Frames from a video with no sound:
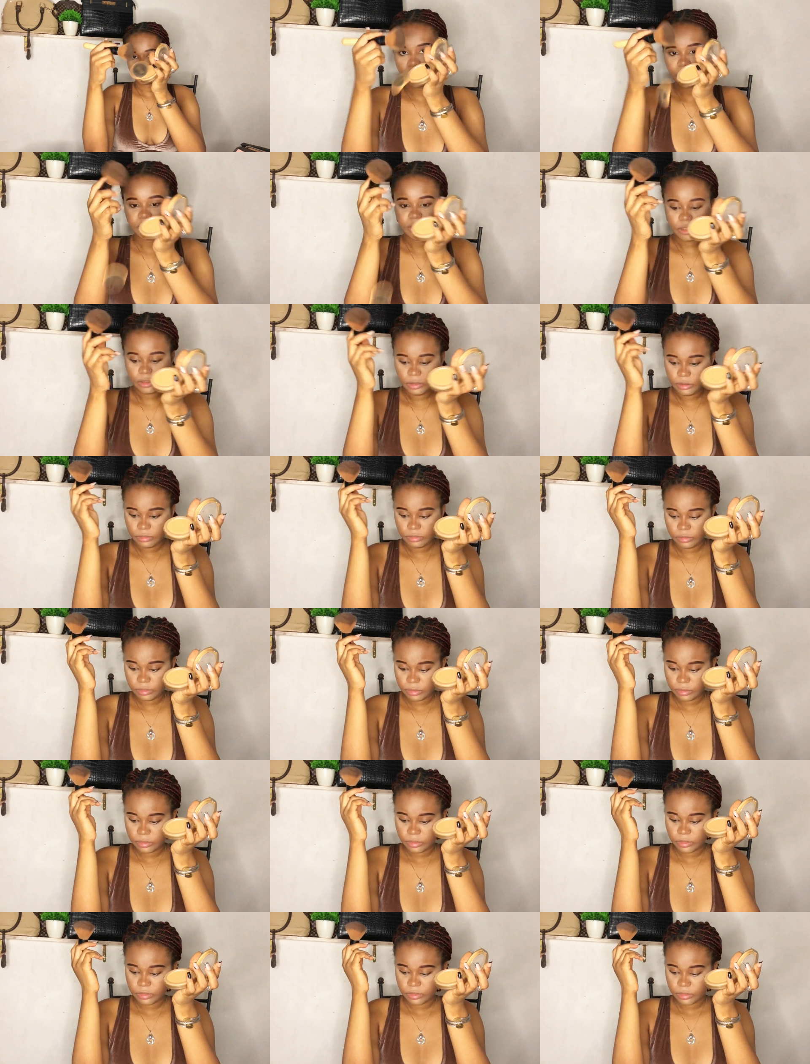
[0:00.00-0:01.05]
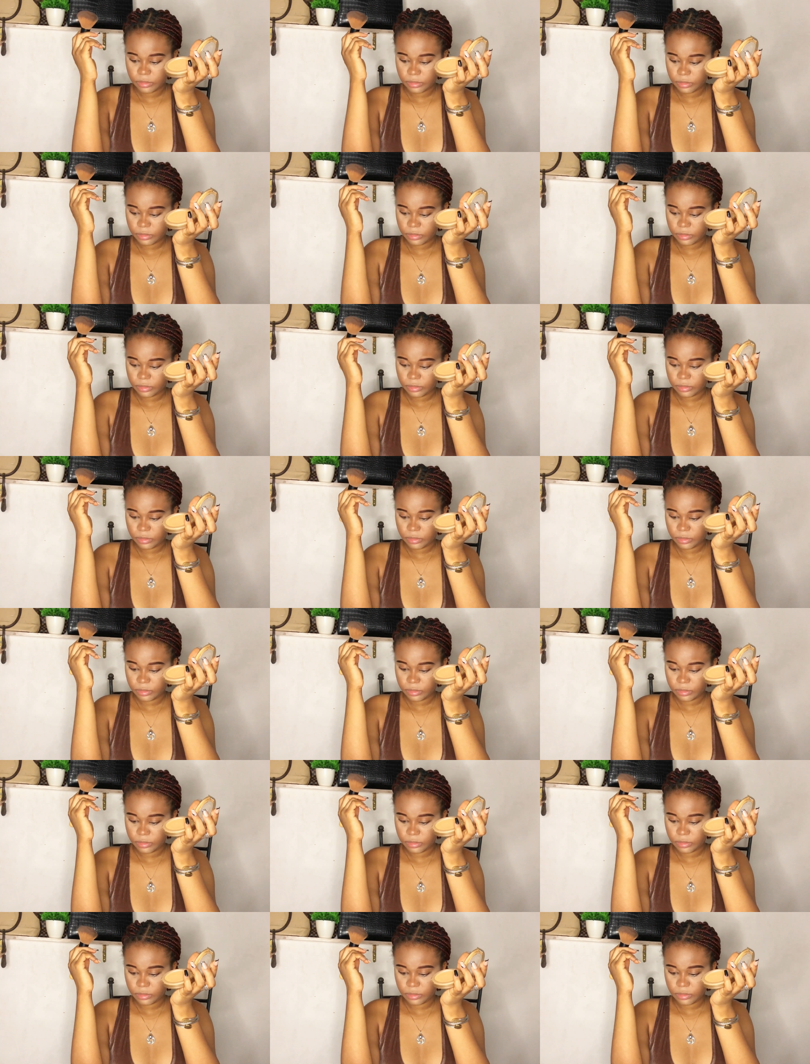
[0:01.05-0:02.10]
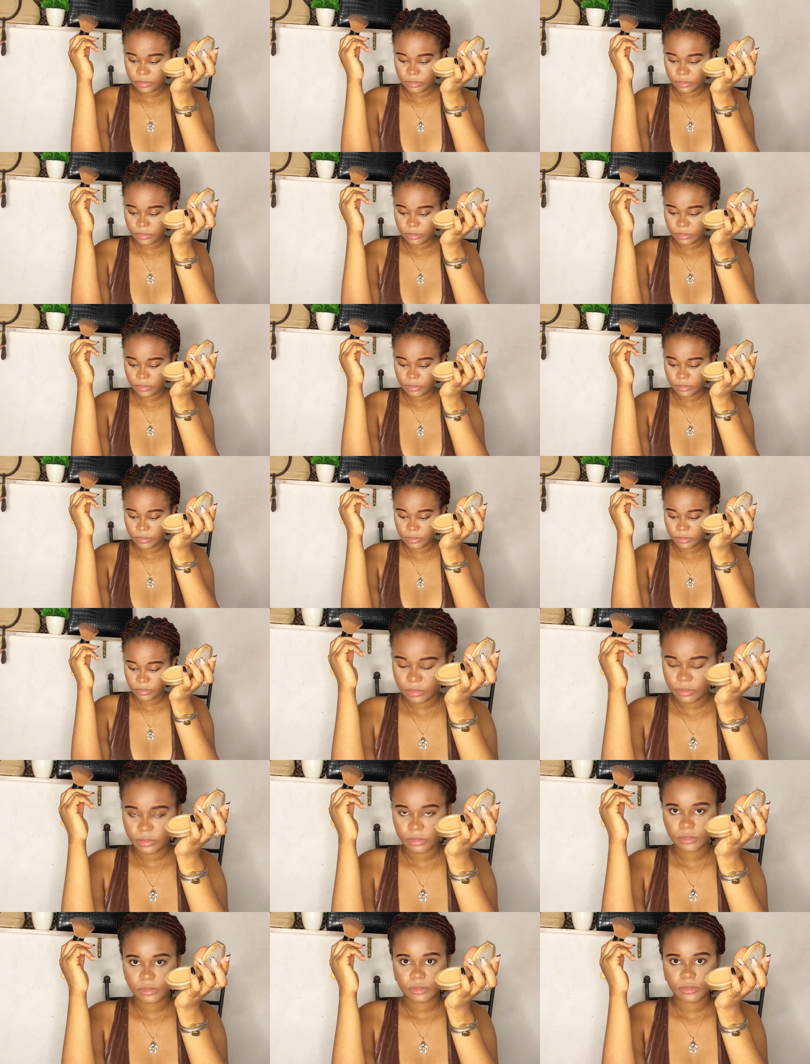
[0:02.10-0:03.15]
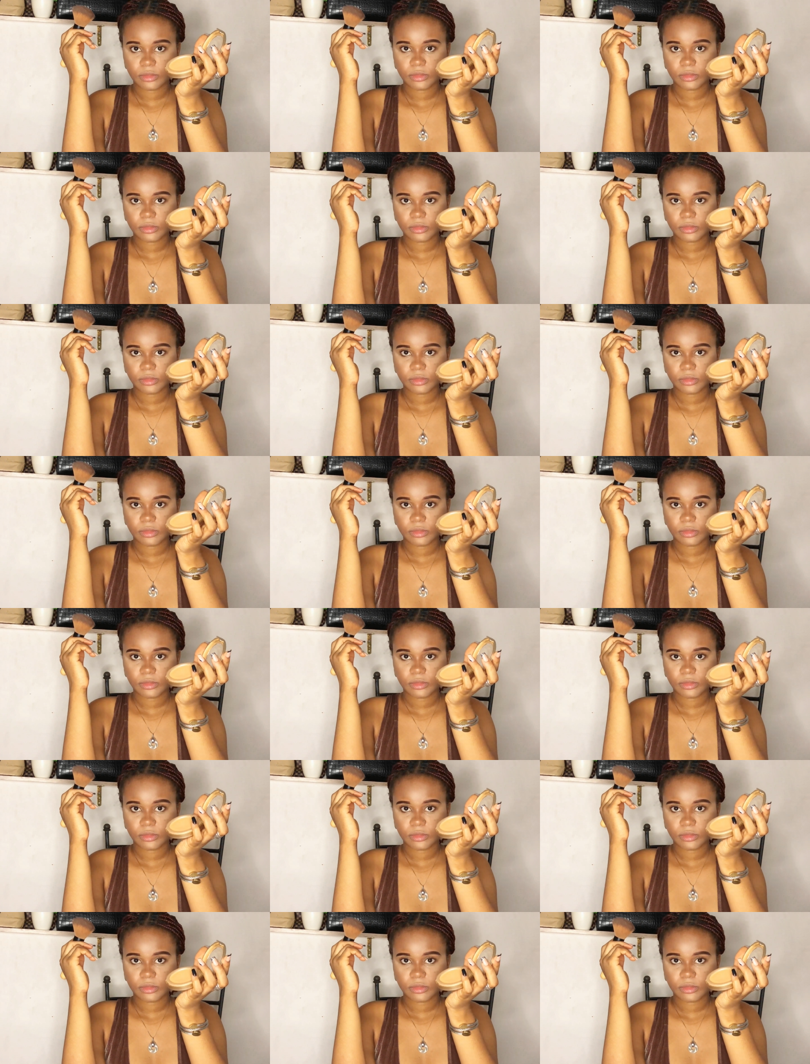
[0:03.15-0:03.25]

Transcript: [no speech]